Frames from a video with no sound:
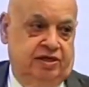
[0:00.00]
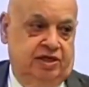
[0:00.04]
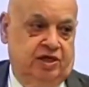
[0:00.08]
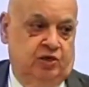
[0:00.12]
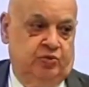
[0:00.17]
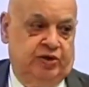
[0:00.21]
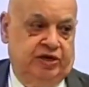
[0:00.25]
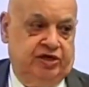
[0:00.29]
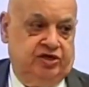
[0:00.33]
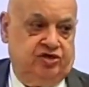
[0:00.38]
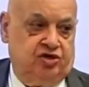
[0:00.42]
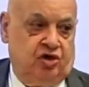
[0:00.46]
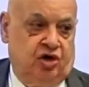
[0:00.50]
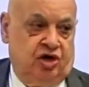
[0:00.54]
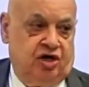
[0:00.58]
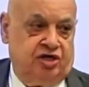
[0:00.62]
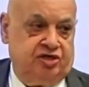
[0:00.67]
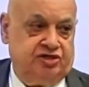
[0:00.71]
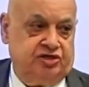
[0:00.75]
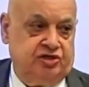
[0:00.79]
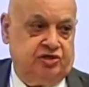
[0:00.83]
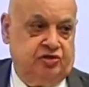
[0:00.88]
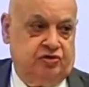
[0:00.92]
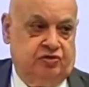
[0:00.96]
The way
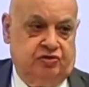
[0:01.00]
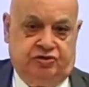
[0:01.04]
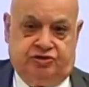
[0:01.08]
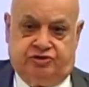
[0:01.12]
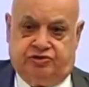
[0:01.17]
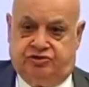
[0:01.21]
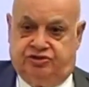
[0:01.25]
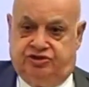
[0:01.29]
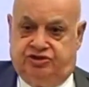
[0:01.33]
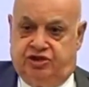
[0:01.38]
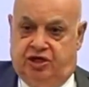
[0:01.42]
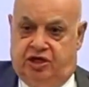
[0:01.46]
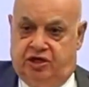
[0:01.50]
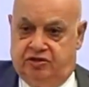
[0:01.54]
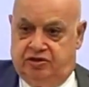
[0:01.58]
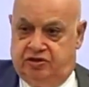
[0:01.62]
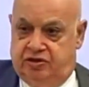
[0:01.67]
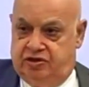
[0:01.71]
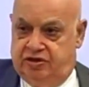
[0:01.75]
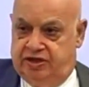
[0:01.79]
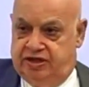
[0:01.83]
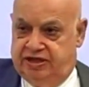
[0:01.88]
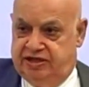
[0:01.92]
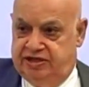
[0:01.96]
Tarzan goes to
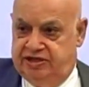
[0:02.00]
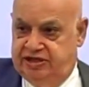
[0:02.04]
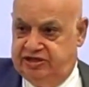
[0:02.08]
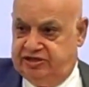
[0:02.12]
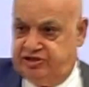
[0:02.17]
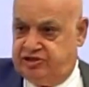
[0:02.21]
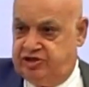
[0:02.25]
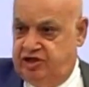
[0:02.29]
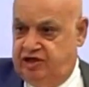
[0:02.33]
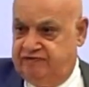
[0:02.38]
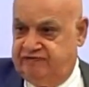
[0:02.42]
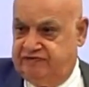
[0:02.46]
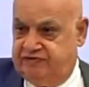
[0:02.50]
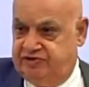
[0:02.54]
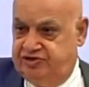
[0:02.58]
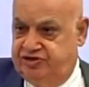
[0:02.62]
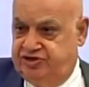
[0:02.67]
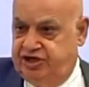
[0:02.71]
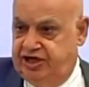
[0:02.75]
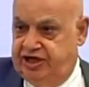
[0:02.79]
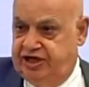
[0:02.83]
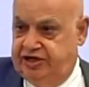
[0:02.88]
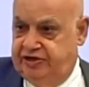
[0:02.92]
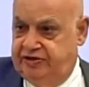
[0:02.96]
jungle and discovers
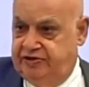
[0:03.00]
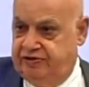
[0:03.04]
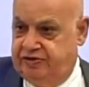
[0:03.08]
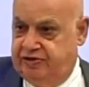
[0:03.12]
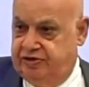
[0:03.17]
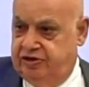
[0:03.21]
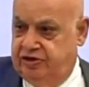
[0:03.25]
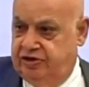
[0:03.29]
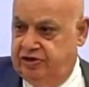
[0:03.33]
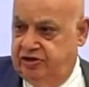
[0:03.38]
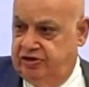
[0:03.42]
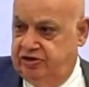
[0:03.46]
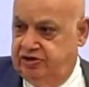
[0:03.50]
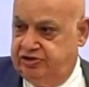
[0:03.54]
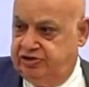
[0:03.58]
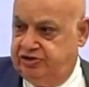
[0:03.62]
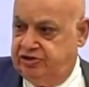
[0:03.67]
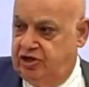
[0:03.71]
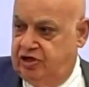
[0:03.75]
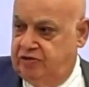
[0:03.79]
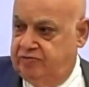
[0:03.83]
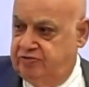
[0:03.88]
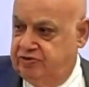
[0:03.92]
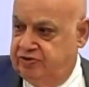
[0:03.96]
Jane or
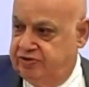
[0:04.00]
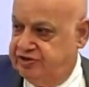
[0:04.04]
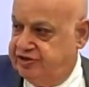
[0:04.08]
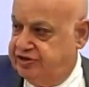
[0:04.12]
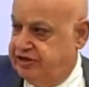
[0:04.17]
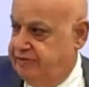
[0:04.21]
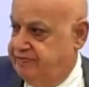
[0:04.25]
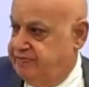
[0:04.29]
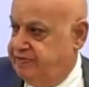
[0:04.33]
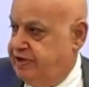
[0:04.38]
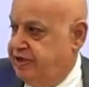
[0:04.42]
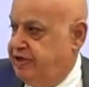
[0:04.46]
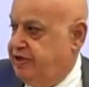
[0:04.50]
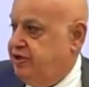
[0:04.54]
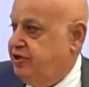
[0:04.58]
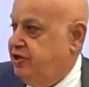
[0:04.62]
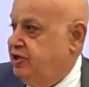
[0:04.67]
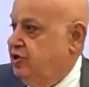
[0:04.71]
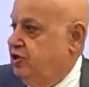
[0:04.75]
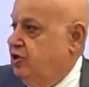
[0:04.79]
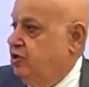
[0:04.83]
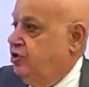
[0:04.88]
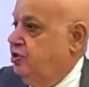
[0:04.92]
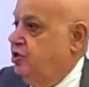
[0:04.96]
Sub or something,
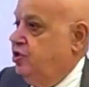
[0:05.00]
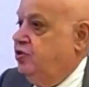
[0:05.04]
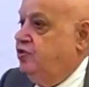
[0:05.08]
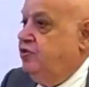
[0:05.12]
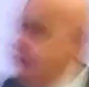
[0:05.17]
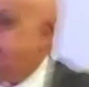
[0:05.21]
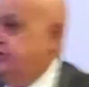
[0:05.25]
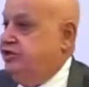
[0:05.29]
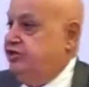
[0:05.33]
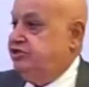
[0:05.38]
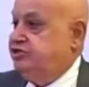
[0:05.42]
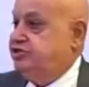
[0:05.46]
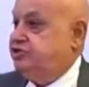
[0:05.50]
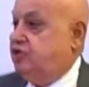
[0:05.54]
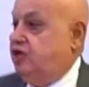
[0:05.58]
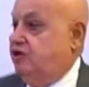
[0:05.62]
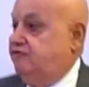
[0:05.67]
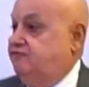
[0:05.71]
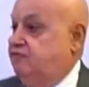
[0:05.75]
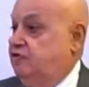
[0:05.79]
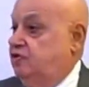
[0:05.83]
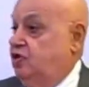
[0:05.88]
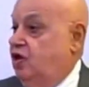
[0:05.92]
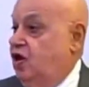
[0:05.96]
you go and
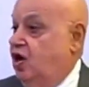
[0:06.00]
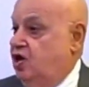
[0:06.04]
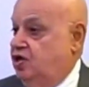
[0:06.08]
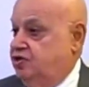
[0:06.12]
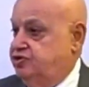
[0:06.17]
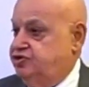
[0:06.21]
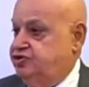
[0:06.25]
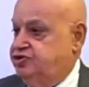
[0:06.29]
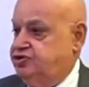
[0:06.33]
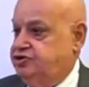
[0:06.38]
discover laws.